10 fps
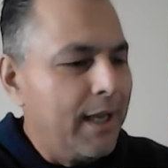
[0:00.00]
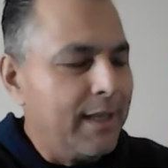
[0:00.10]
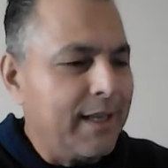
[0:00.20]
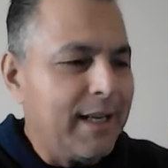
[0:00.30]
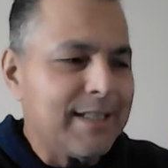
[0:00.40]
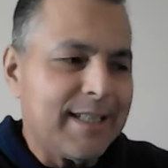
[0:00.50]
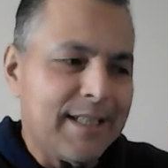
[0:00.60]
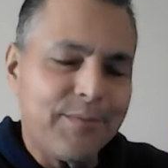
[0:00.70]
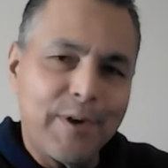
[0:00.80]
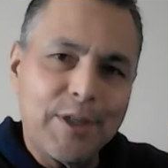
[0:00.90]
and then it
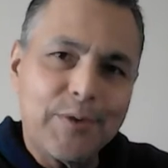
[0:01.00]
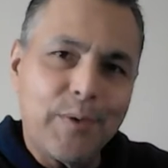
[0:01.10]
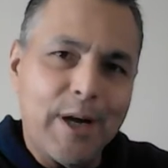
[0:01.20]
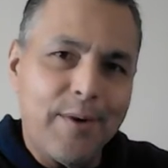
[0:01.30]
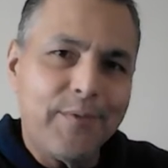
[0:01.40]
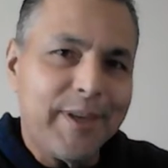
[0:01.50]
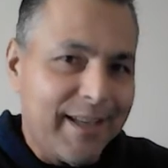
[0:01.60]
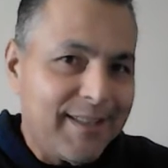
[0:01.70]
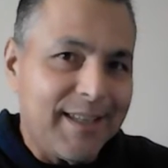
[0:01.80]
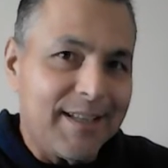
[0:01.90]
says, verse 12,
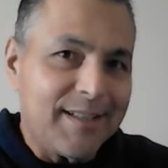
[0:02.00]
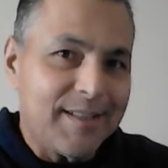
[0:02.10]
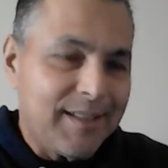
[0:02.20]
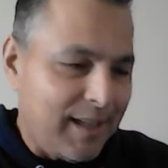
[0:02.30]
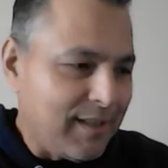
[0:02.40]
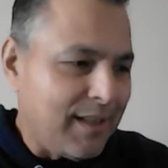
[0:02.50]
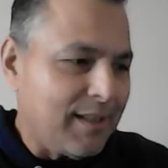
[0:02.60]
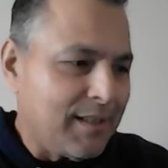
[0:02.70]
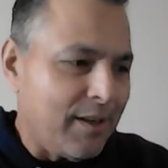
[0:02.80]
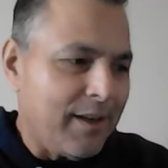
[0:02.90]
get this, get
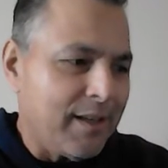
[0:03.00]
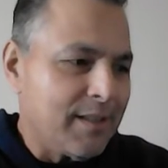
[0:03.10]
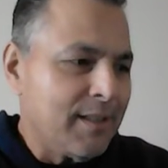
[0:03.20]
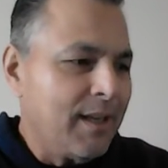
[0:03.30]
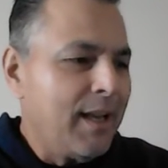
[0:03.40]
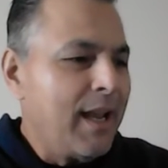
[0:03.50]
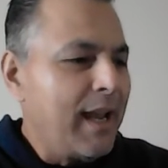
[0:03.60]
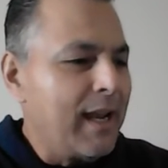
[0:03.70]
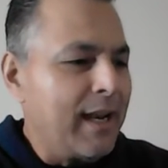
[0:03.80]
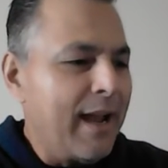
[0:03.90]
this, here it is.
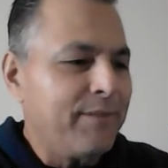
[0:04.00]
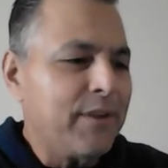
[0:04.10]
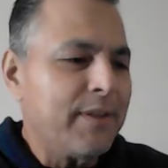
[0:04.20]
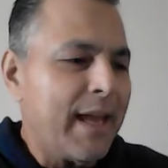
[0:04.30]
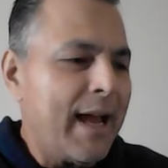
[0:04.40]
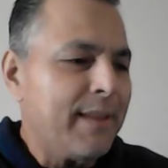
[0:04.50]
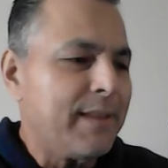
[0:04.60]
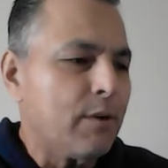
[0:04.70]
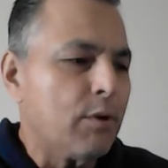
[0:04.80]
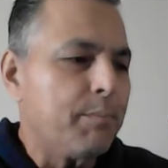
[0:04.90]
And after that,
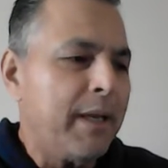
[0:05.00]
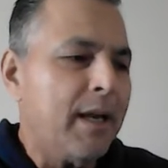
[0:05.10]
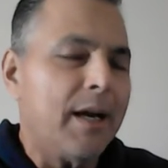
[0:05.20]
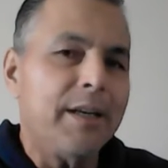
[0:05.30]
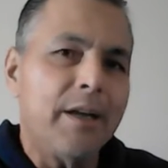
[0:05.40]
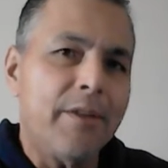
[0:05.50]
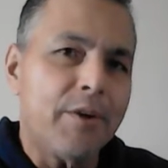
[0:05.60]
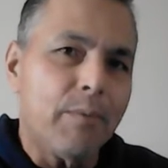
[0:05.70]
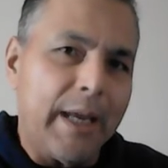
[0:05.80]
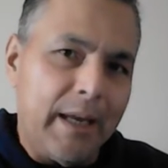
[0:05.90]
there will be
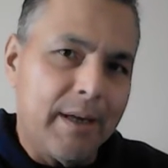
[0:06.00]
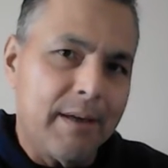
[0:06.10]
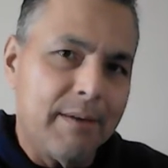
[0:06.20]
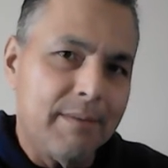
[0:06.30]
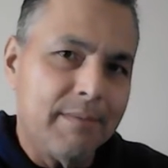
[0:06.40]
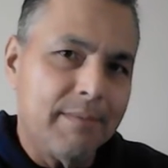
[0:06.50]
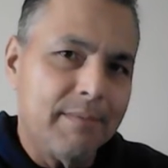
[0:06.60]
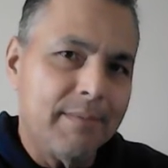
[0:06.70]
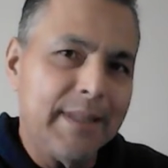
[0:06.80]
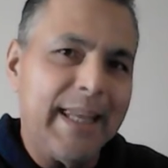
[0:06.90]
another week,
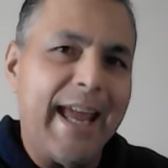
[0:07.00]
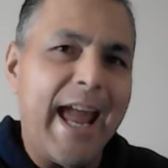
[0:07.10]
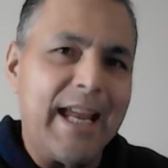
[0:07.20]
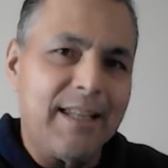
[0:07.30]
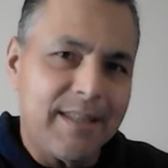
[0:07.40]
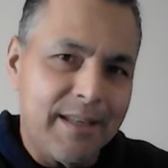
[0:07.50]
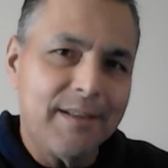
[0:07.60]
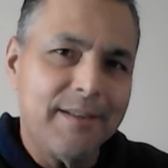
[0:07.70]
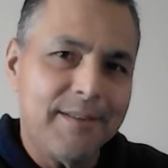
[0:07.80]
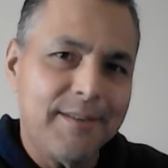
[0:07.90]
the eighth.
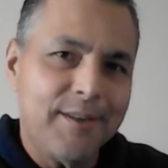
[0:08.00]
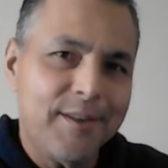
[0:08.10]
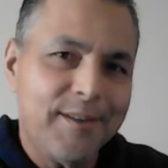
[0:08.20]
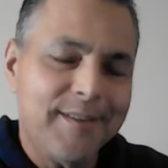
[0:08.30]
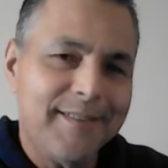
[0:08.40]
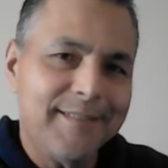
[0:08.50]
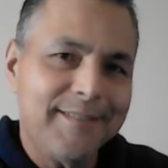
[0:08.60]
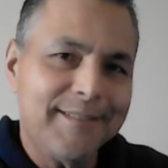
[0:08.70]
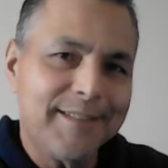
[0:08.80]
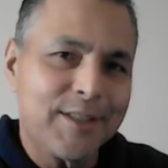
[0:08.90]

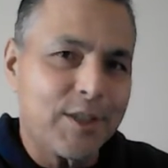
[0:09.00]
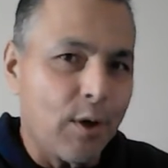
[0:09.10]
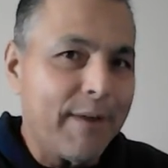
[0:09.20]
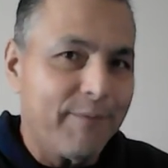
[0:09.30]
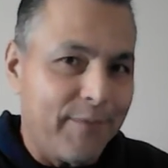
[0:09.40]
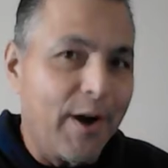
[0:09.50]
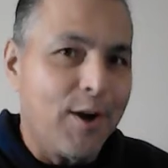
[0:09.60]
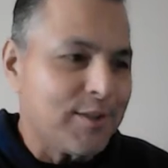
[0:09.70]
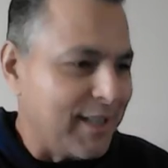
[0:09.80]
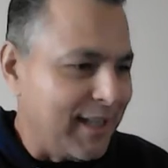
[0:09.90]
So it
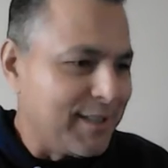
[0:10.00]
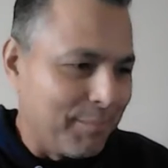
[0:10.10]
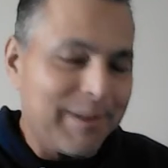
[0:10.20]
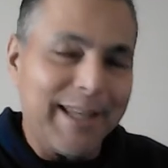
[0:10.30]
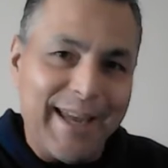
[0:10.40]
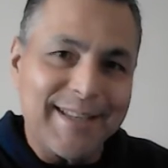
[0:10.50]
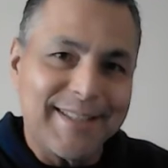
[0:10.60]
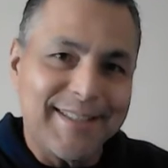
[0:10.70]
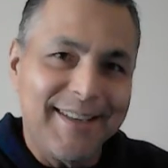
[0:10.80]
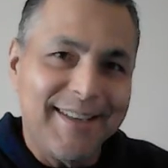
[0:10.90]
falls into
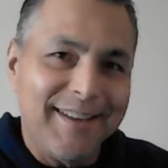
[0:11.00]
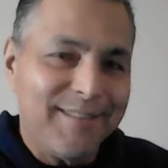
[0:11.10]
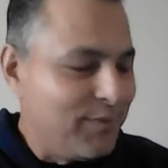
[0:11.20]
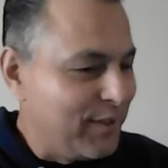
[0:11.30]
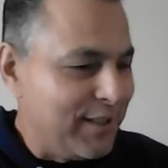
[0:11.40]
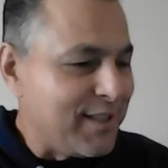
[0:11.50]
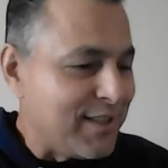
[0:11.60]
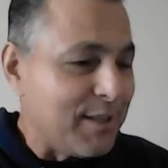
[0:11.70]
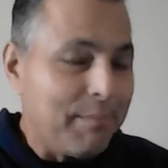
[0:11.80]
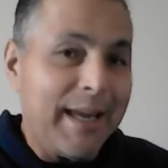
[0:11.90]
place. This
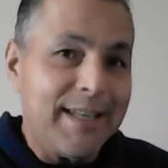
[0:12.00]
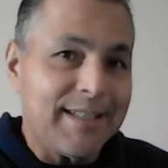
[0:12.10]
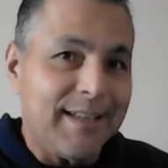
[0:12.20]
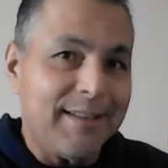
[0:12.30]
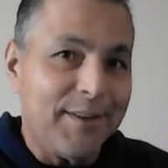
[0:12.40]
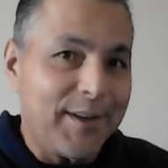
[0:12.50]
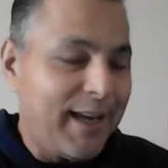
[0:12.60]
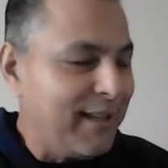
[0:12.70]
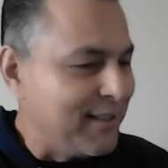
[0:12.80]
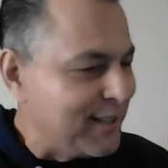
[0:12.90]
is amazing,
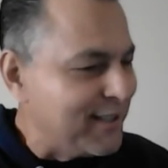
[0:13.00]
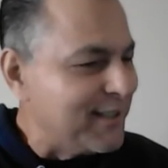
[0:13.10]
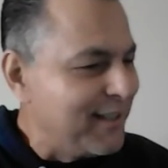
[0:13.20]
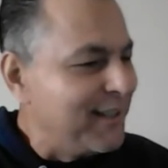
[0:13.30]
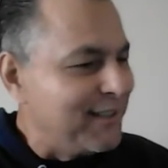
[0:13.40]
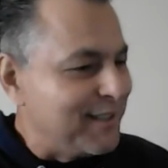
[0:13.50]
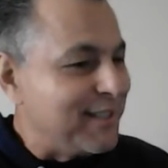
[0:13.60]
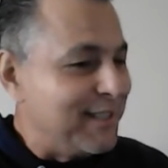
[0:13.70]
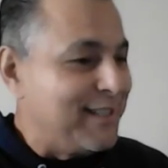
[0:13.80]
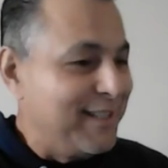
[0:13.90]
okay? This is
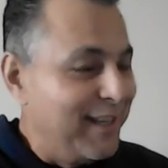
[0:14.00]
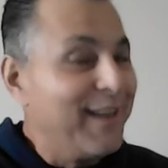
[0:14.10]
this is